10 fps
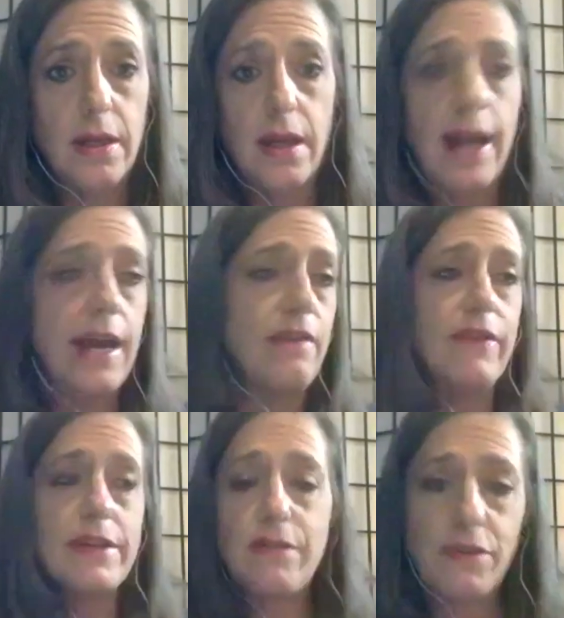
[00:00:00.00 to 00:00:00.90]
I got
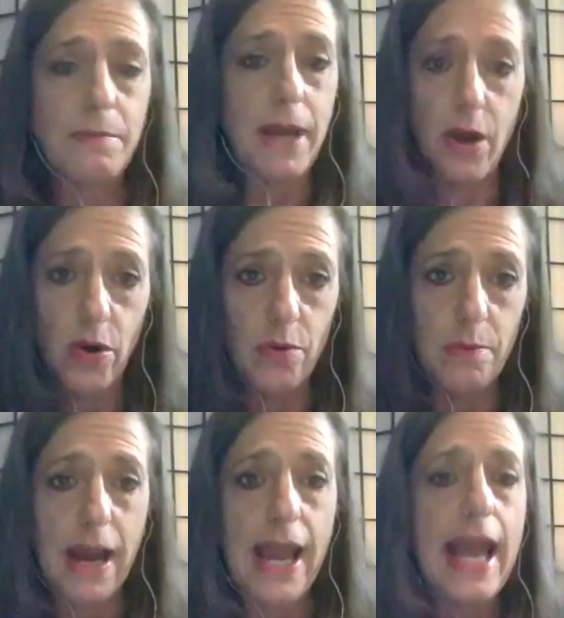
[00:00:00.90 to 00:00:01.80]
evicted from my
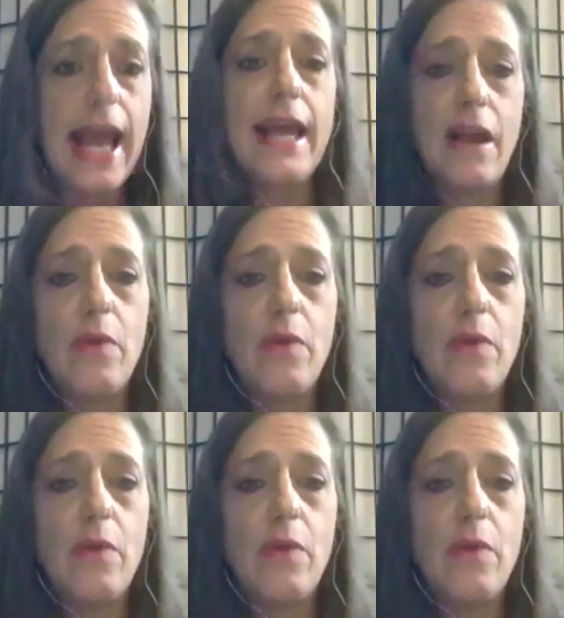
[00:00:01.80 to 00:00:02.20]
home. I, I,